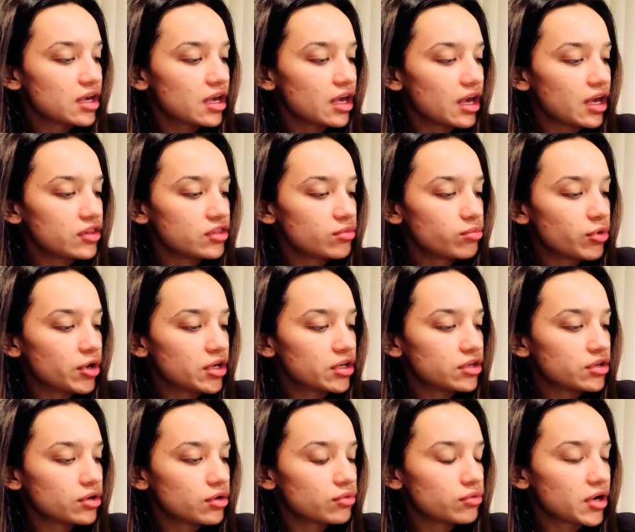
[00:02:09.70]
and the
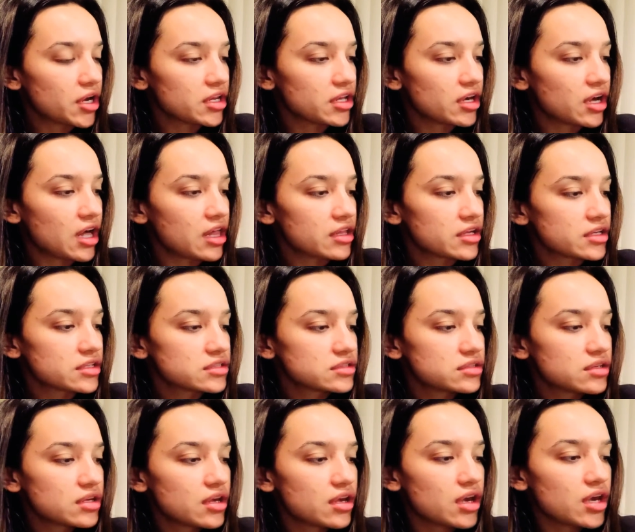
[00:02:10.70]
brachioradialis.
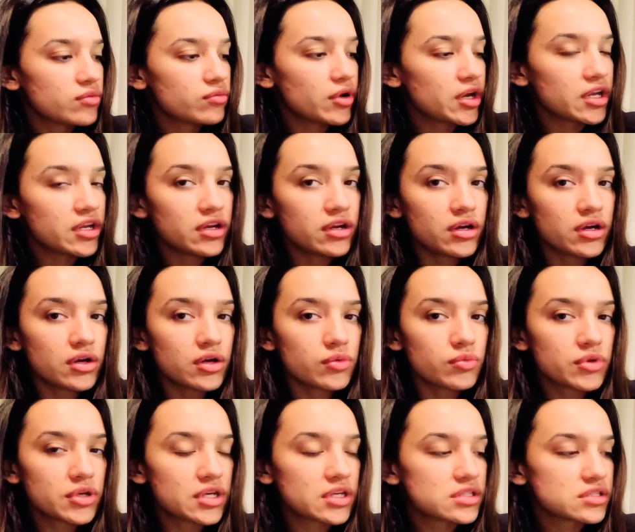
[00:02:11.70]
And right here
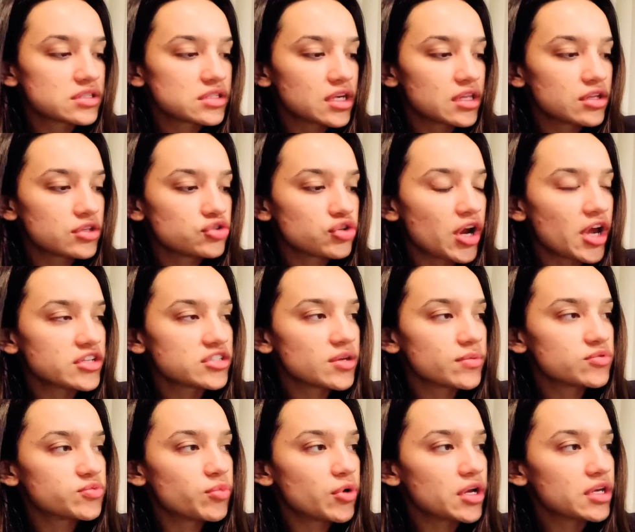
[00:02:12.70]
we can see the
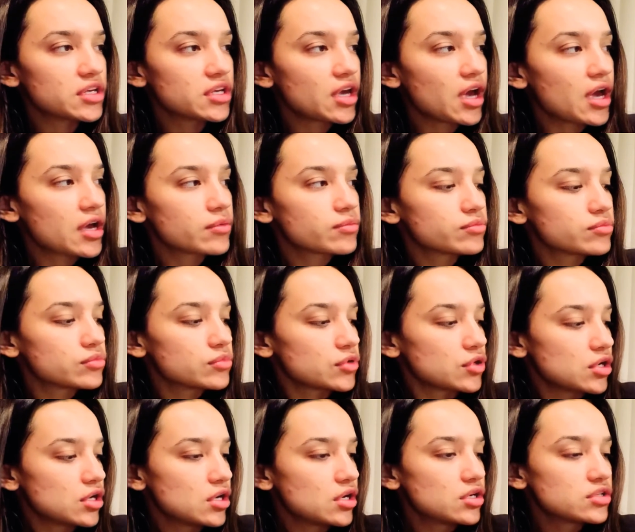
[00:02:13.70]
triceps brachii.
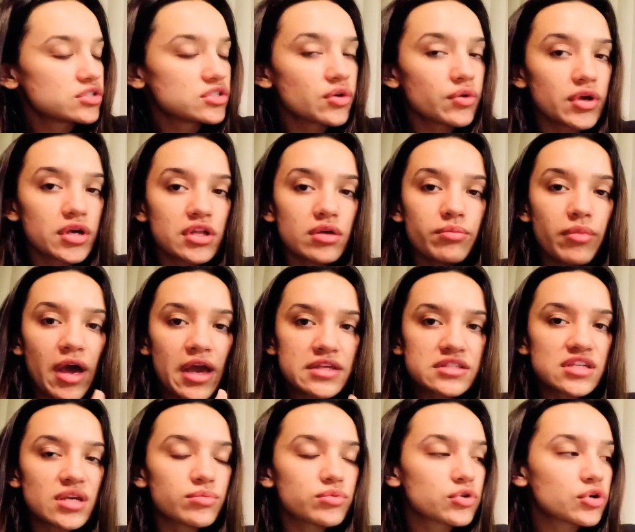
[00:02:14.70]
So in a
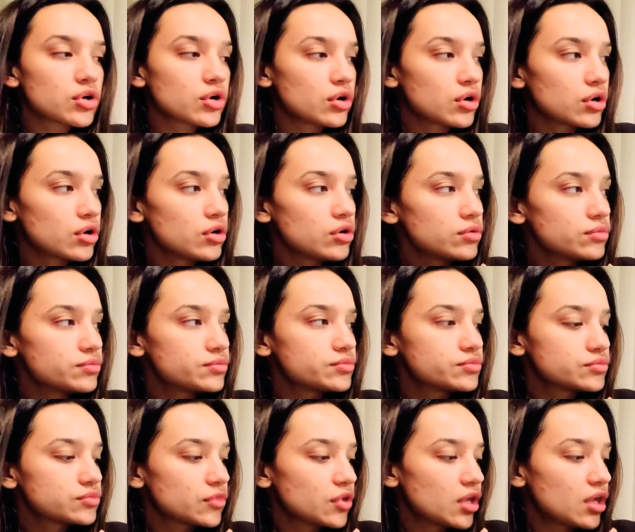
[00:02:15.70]
bicep curl,
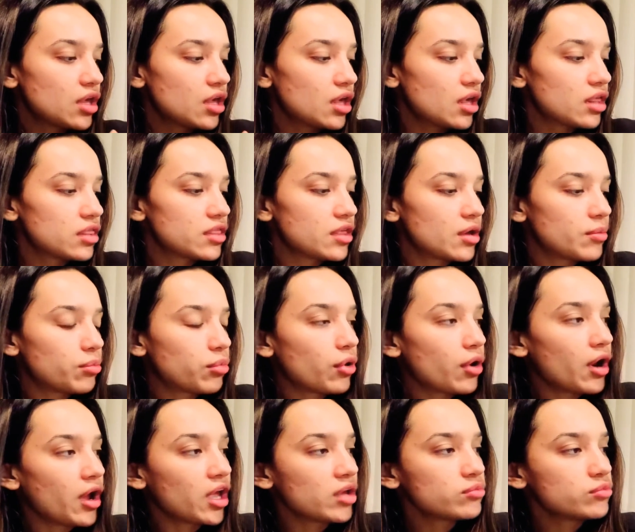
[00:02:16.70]
the
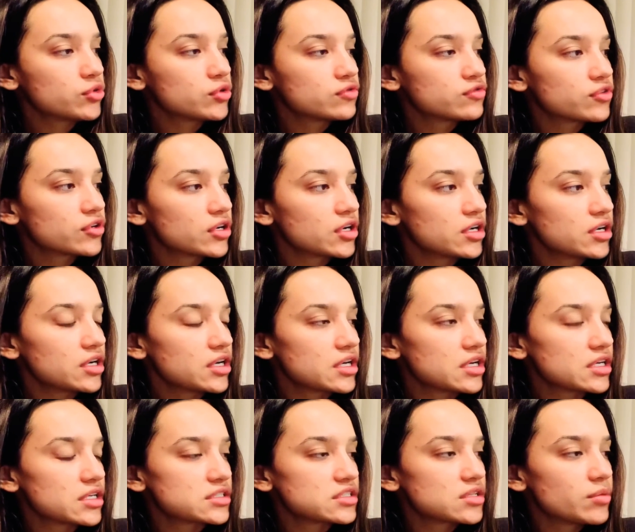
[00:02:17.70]
prime mover
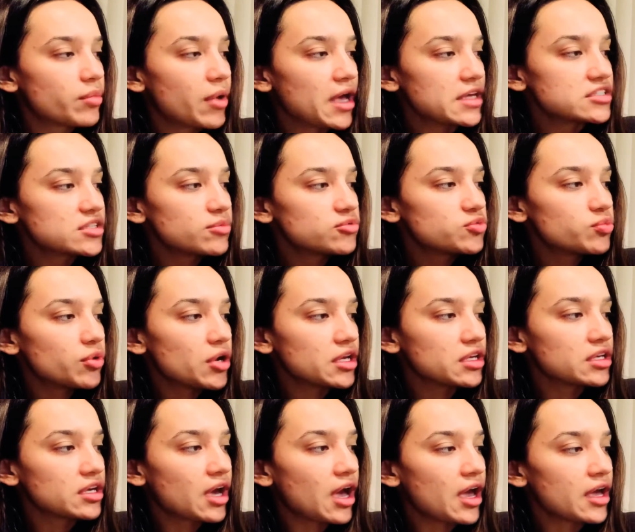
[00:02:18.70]
is the biceps
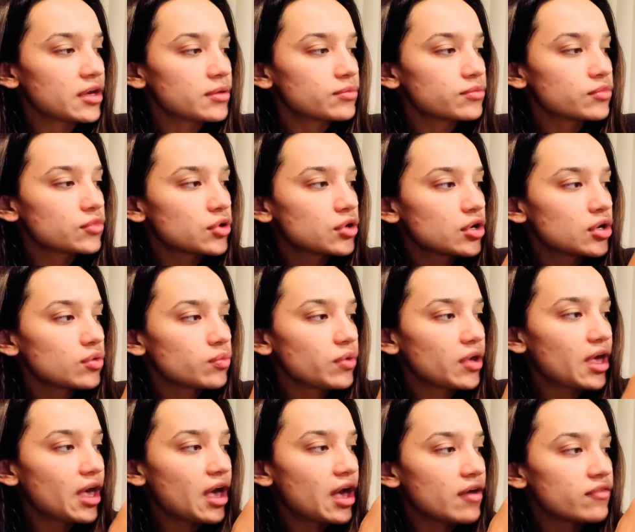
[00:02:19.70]
brachii. We
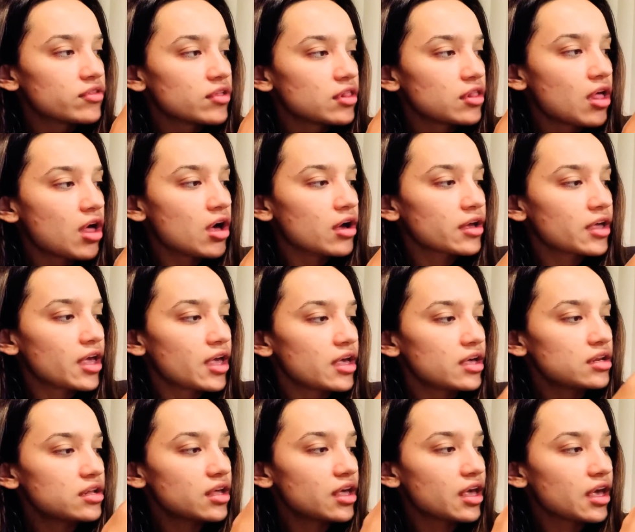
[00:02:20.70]
have the long
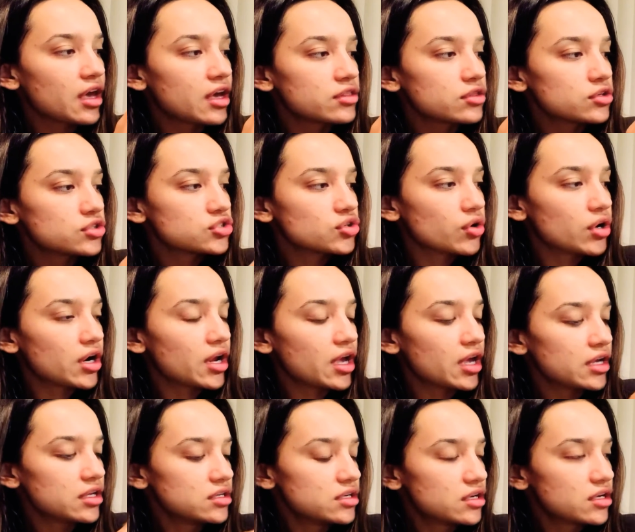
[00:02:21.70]
head and the short
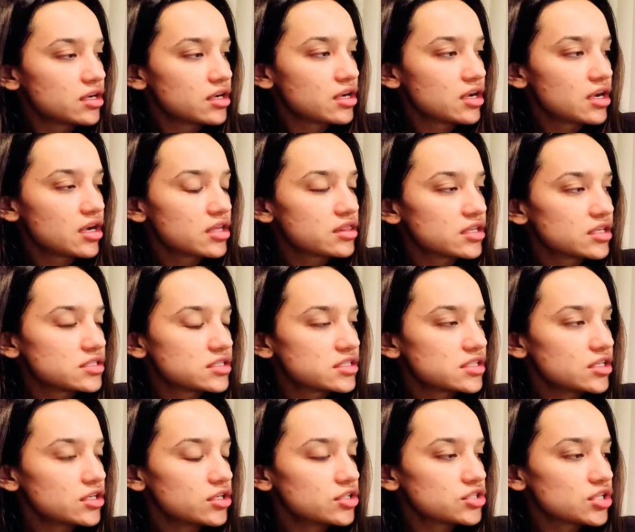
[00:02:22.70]
head. The
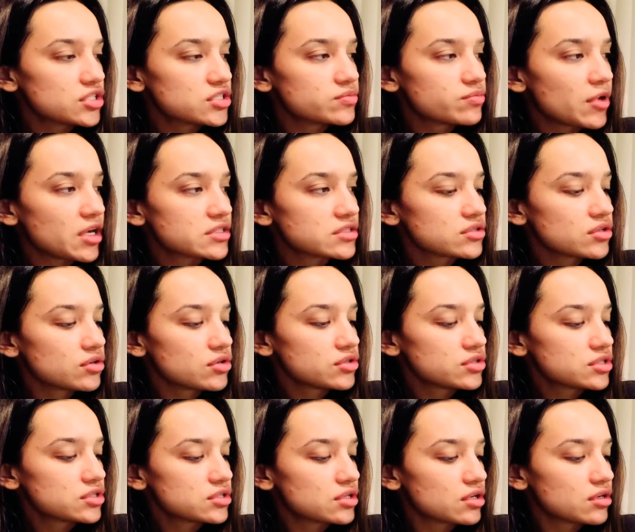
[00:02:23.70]
synergist
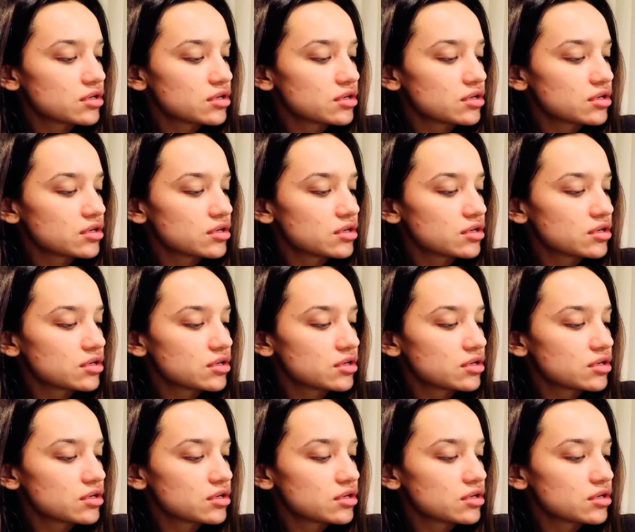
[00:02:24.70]
muscles